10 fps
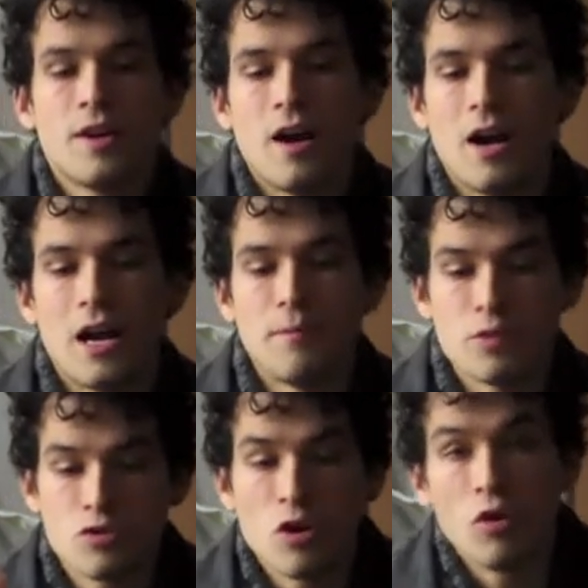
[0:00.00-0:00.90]
You
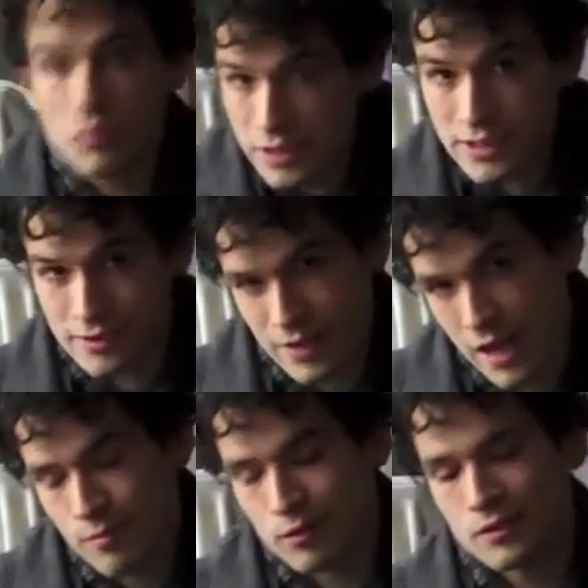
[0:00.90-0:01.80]
don't need a
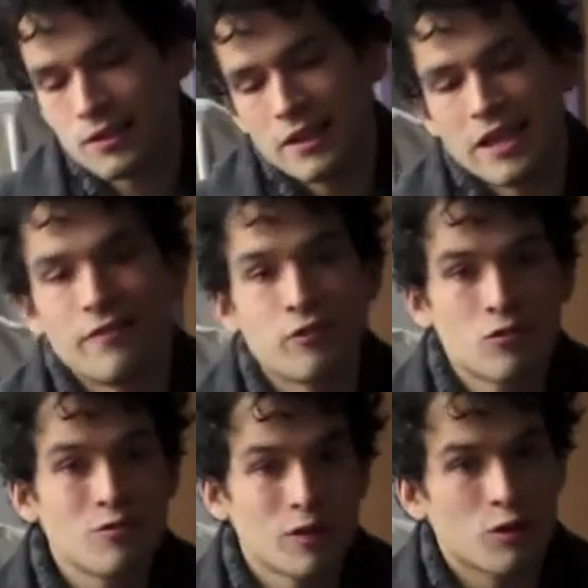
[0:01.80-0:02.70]
table. If you're
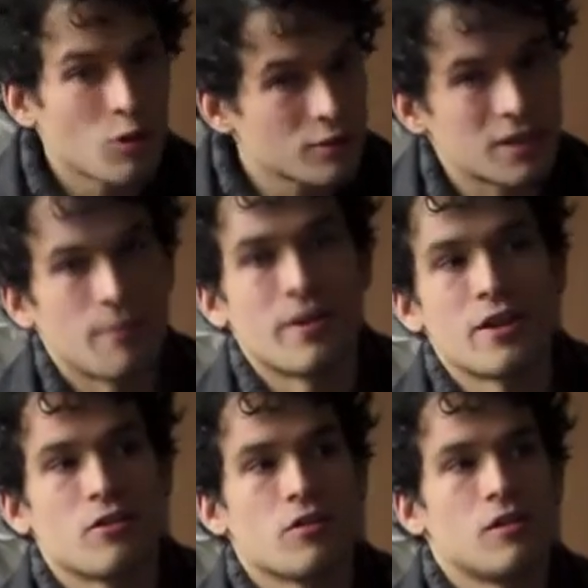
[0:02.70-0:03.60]
doing close-up
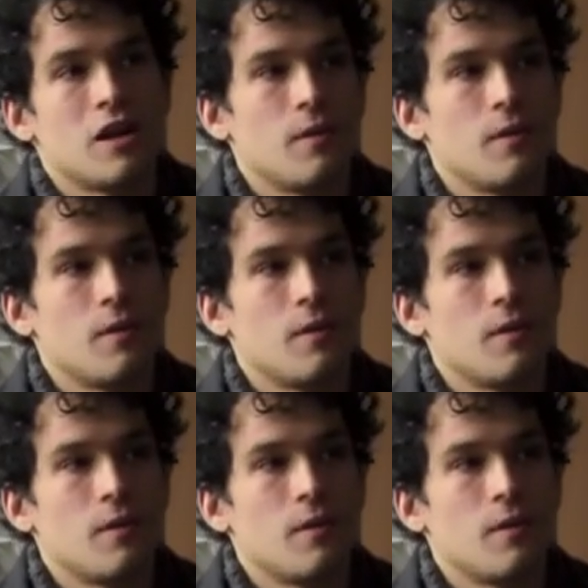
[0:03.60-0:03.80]
and you're